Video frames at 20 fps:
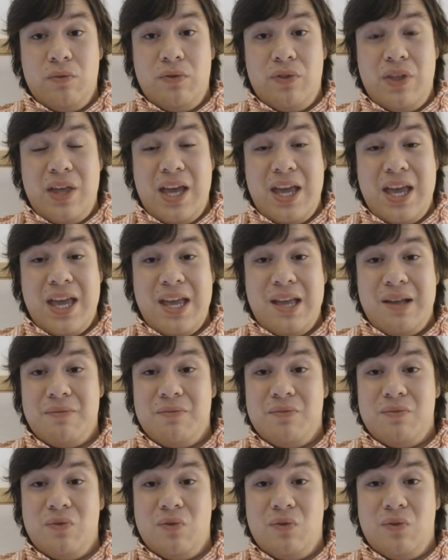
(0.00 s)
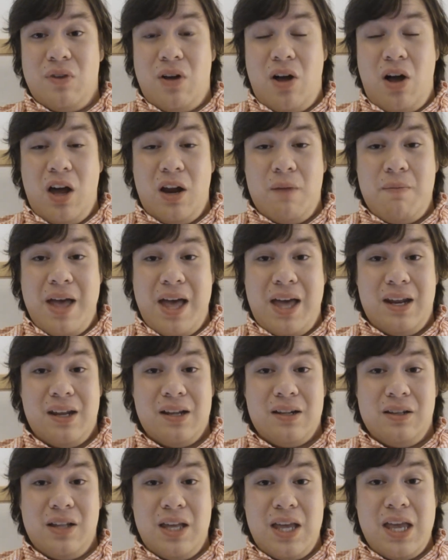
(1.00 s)
they
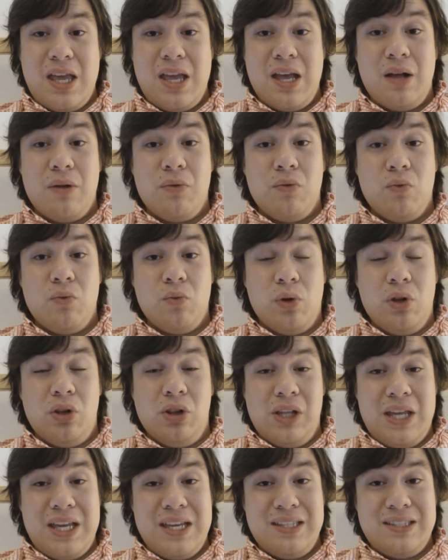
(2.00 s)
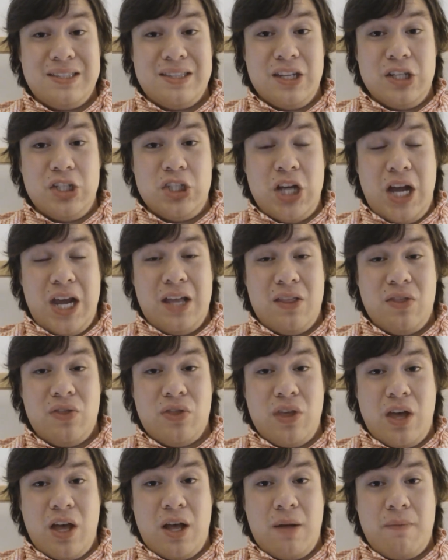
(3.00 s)
automatically release the
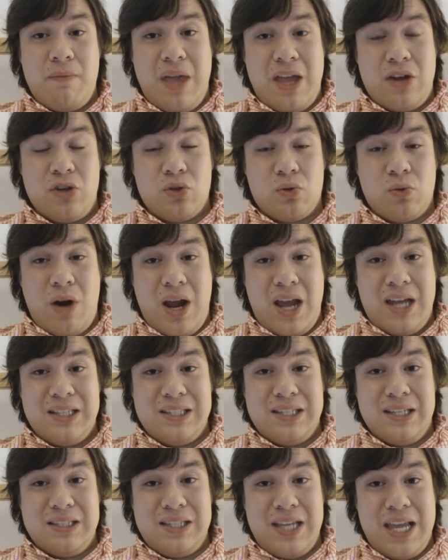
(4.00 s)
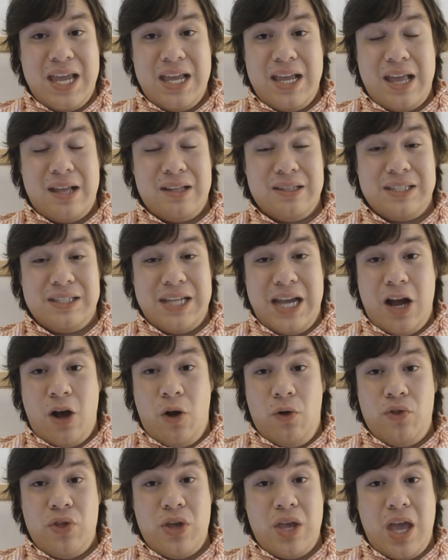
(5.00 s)
giant thumb and try to take
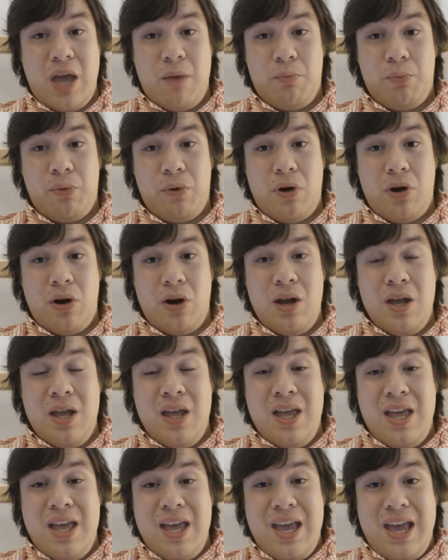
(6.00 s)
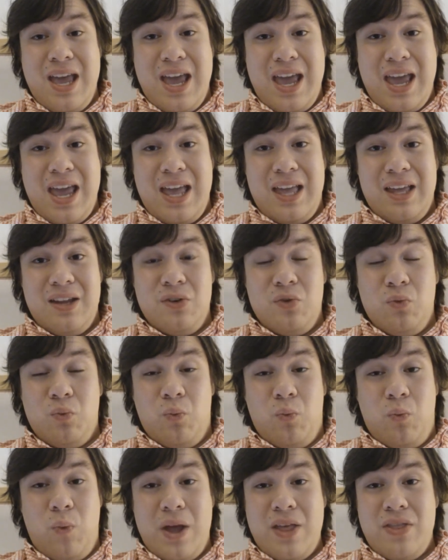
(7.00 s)
down the emperor.
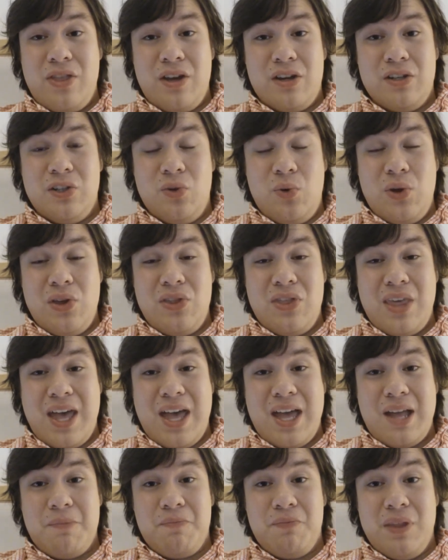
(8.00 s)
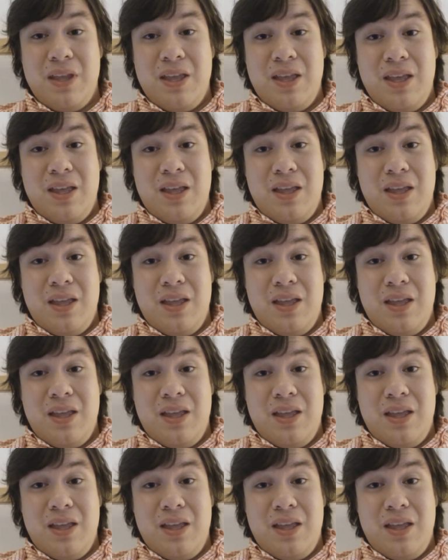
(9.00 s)
And when they're doing that,